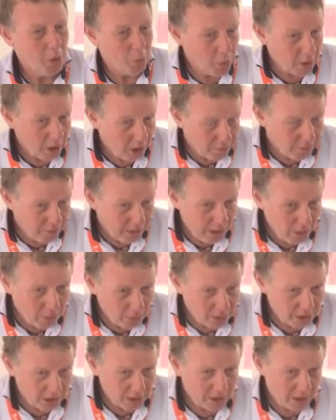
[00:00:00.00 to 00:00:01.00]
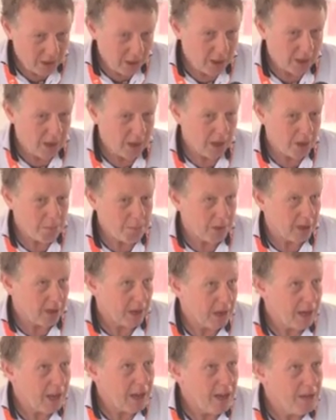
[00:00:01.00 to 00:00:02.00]
We are found in uh, in
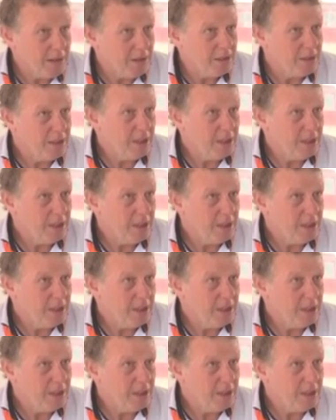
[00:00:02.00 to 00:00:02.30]
Mbarara,